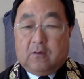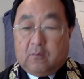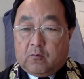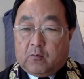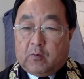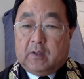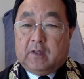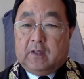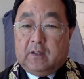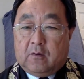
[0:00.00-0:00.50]

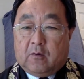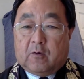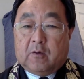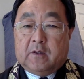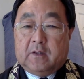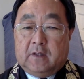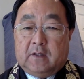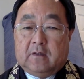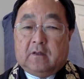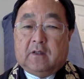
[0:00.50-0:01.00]
really
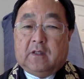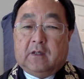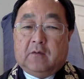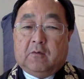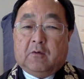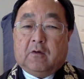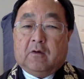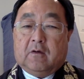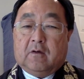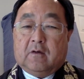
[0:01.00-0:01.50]
ordeal that
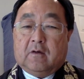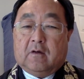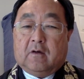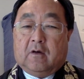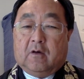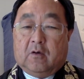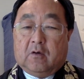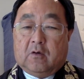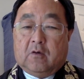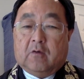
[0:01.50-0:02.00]
we're
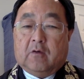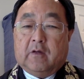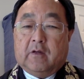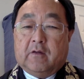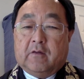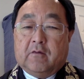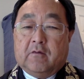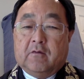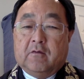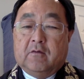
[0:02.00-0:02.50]
all going
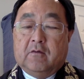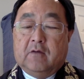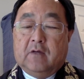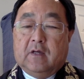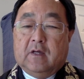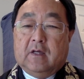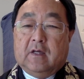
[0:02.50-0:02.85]
through,